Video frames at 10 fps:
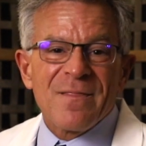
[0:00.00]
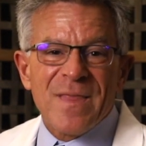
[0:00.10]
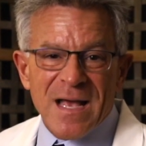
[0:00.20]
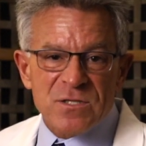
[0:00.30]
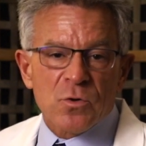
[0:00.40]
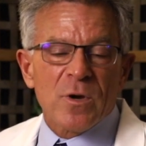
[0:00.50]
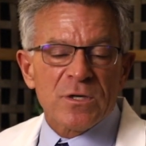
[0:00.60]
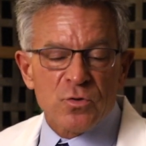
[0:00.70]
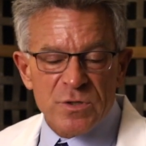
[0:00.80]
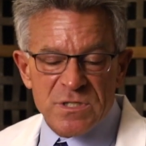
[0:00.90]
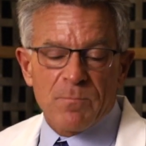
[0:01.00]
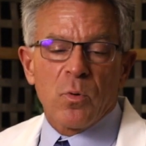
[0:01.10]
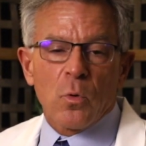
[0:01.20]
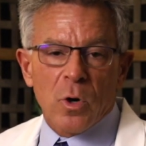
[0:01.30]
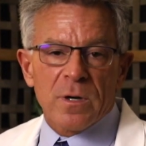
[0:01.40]
that's going to
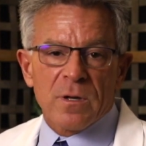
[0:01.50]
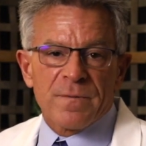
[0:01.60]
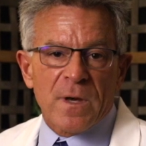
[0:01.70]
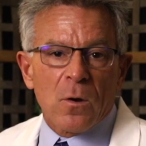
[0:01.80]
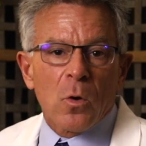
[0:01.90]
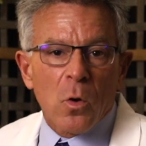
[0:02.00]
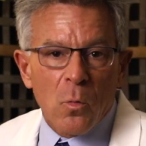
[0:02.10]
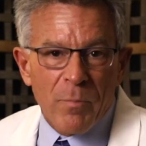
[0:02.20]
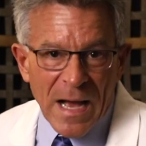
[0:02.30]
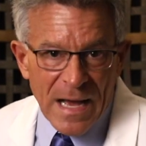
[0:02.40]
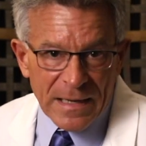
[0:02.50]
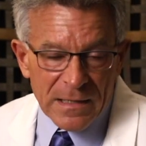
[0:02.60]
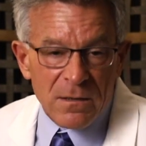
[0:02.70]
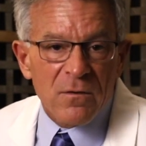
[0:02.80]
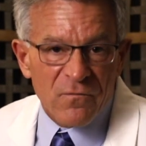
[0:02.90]
support the whole body